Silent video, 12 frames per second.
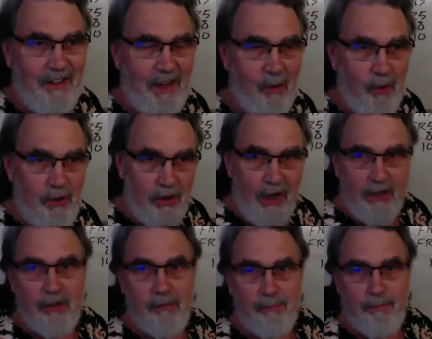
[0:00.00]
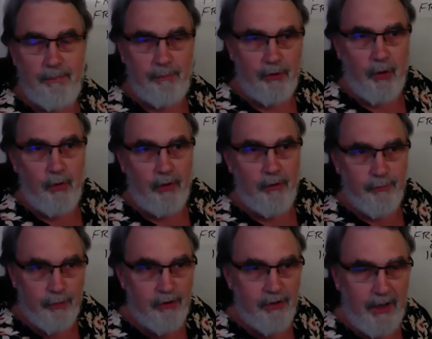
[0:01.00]
Now, when you got the soda the
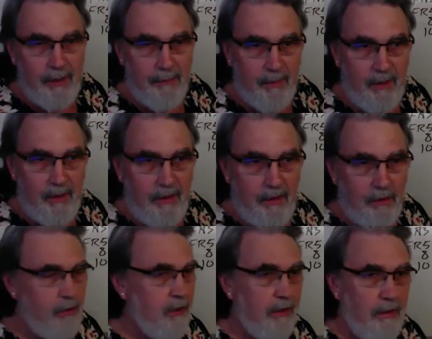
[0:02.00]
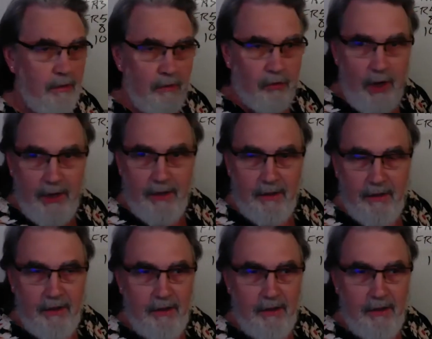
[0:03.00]
first time, you didn't shake it.